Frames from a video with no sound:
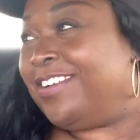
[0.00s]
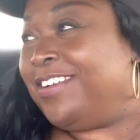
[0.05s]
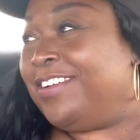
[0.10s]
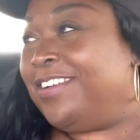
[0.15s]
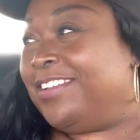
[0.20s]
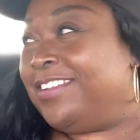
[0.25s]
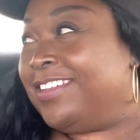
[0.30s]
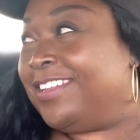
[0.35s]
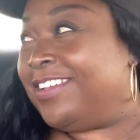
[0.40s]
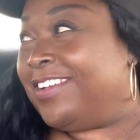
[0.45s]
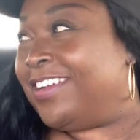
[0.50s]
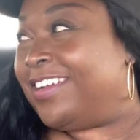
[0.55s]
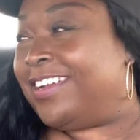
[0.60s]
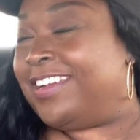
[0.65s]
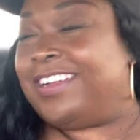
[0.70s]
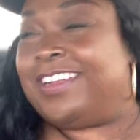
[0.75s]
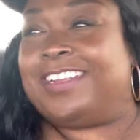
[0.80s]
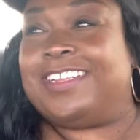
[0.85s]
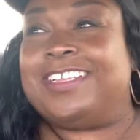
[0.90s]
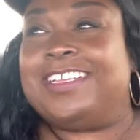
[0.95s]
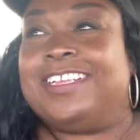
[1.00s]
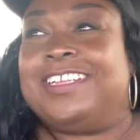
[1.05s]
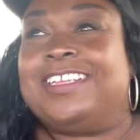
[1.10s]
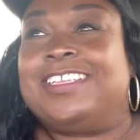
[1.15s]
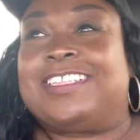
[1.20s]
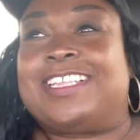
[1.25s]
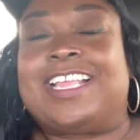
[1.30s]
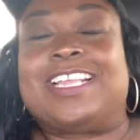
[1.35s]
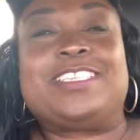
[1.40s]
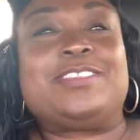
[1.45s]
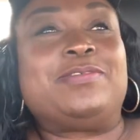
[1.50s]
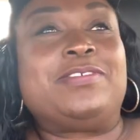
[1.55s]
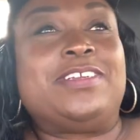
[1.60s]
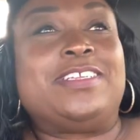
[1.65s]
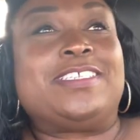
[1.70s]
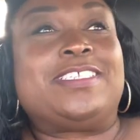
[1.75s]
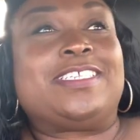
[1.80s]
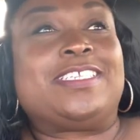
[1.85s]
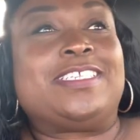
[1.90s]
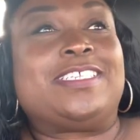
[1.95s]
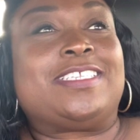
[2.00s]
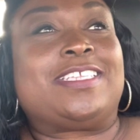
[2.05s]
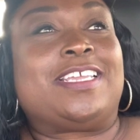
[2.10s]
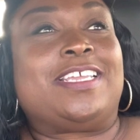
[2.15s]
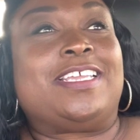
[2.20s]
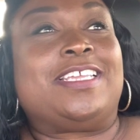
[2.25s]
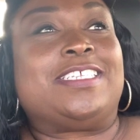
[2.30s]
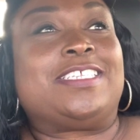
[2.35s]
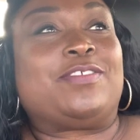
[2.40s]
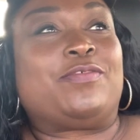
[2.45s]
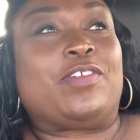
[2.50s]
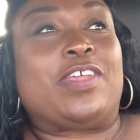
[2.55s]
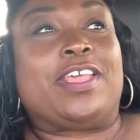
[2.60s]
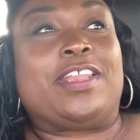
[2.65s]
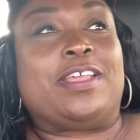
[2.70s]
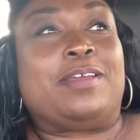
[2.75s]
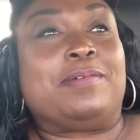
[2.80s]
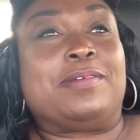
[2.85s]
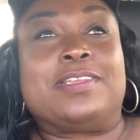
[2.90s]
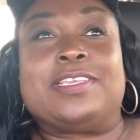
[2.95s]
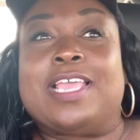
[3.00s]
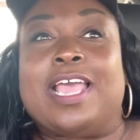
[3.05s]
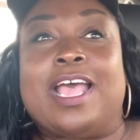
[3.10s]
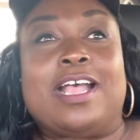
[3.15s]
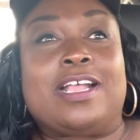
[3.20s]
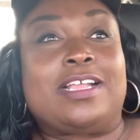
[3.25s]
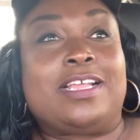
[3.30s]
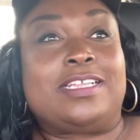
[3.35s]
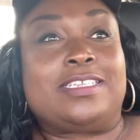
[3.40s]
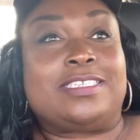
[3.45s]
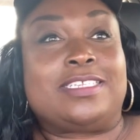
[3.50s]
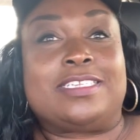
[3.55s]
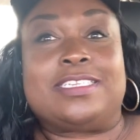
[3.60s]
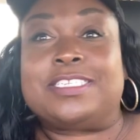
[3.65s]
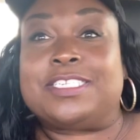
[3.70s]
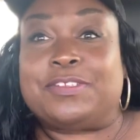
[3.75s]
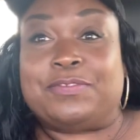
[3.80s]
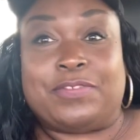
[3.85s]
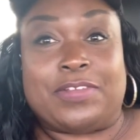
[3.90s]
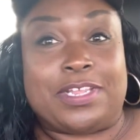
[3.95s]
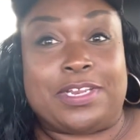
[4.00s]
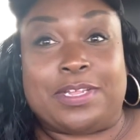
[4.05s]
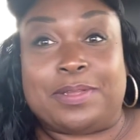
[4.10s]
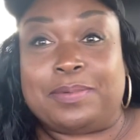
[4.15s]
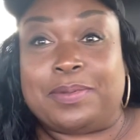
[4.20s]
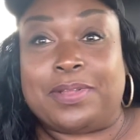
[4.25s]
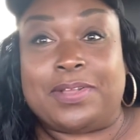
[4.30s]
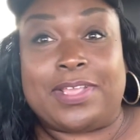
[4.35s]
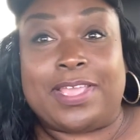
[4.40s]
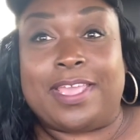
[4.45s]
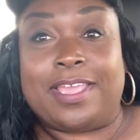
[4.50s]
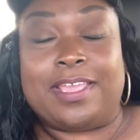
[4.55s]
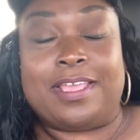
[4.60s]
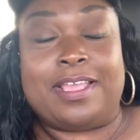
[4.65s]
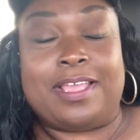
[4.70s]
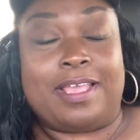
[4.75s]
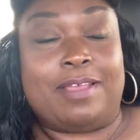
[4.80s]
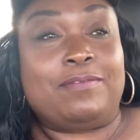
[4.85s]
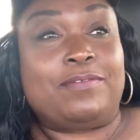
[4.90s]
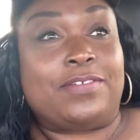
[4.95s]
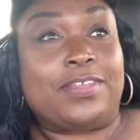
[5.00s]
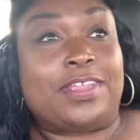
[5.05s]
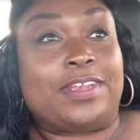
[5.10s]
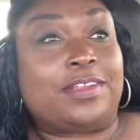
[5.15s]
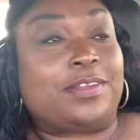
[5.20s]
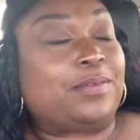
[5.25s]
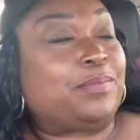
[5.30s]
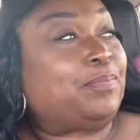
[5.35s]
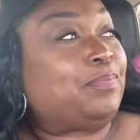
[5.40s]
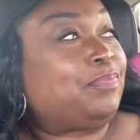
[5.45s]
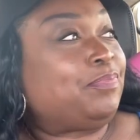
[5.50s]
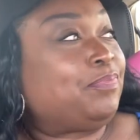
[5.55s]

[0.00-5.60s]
oh Lord, that's when the sister is fed up, and y'all cousin is fed up. Okay, I'm fed up.